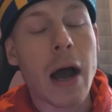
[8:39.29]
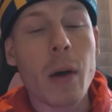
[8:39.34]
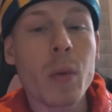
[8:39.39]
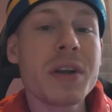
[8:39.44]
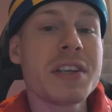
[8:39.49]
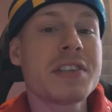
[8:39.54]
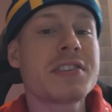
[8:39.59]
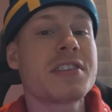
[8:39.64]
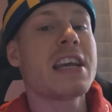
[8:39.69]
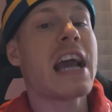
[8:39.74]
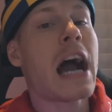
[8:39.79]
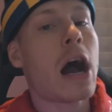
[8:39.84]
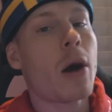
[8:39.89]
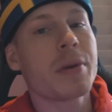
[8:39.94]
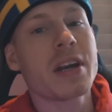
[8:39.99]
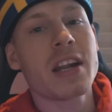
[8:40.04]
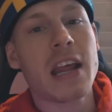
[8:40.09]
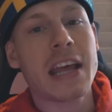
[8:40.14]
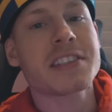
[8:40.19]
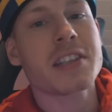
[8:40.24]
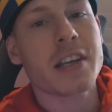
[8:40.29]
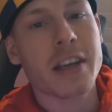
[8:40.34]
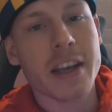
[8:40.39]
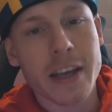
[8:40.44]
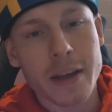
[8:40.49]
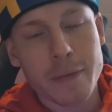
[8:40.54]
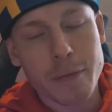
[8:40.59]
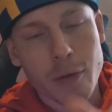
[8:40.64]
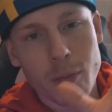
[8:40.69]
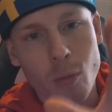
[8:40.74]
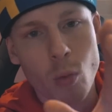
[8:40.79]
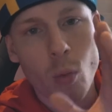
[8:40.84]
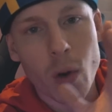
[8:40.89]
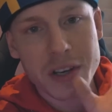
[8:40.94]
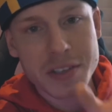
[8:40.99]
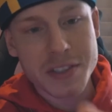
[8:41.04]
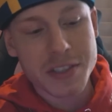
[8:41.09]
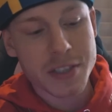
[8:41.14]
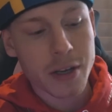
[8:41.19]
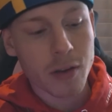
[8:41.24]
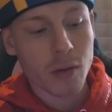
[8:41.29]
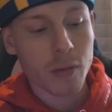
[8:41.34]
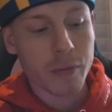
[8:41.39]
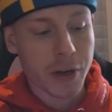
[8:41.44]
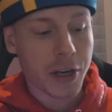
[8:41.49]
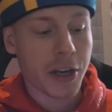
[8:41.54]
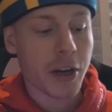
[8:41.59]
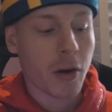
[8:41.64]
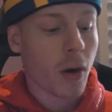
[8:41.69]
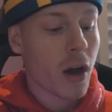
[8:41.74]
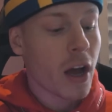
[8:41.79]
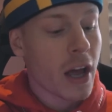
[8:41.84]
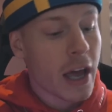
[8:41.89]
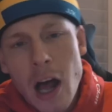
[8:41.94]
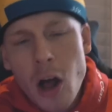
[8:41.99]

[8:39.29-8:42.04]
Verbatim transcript: I want to see how many likes I can get from one single video.